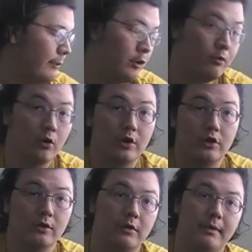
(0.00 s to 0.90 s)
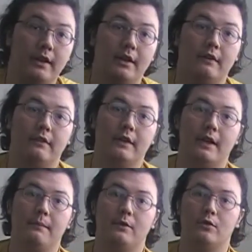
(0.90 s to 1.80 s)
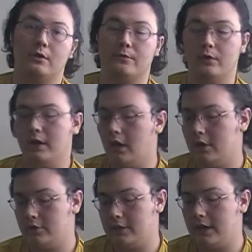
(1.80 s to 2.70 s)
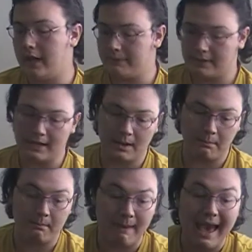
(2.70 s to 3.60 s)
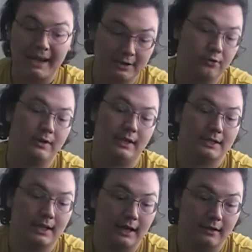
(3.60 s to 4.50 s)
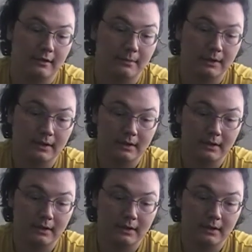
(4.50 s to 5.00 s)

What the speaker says: that you broke into at the beginning of the game in order to free Connors that you have to take back to the asylum.